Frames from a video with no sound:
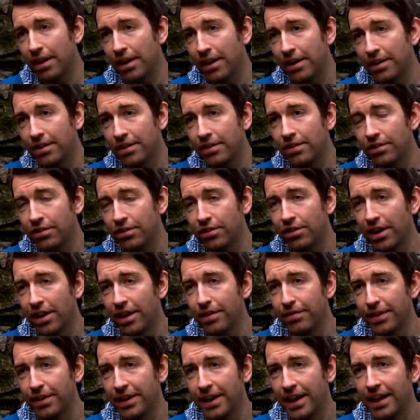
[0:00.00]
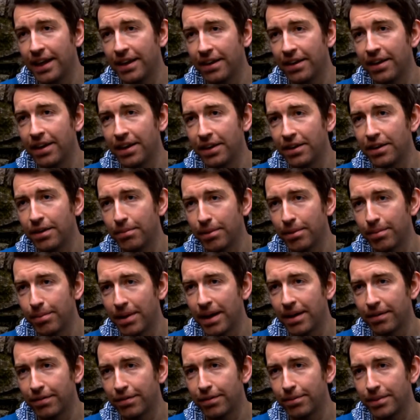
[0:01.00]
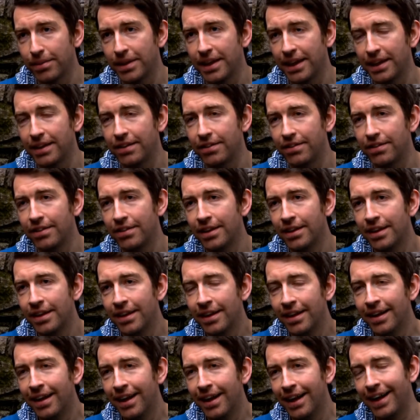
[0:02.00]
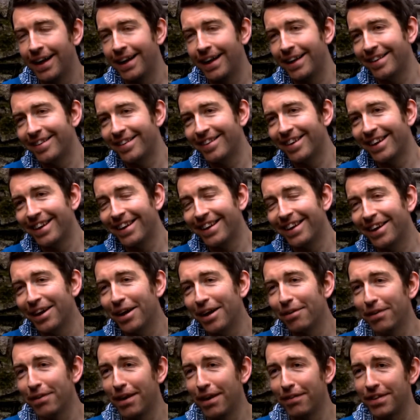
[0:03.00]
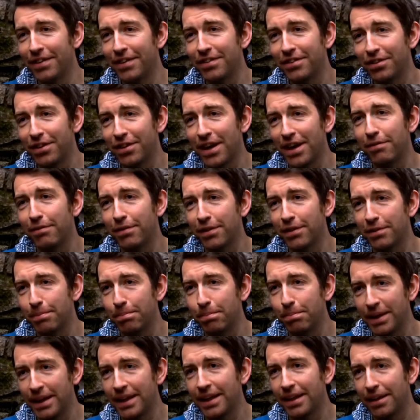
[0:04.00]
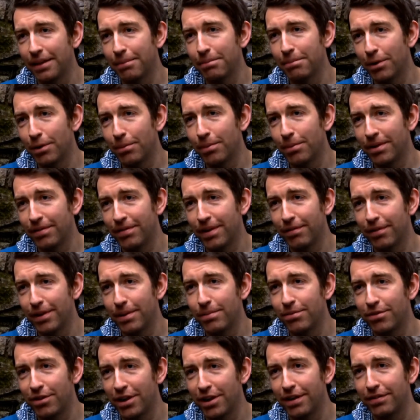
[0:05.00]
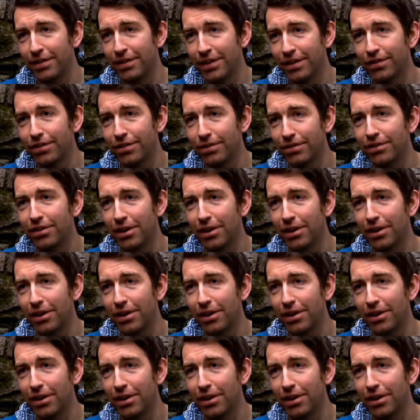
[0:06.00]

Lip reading: a lot of driving at night coming back from gigs. And I often have this Travis Bickle moment if ever I'm driving through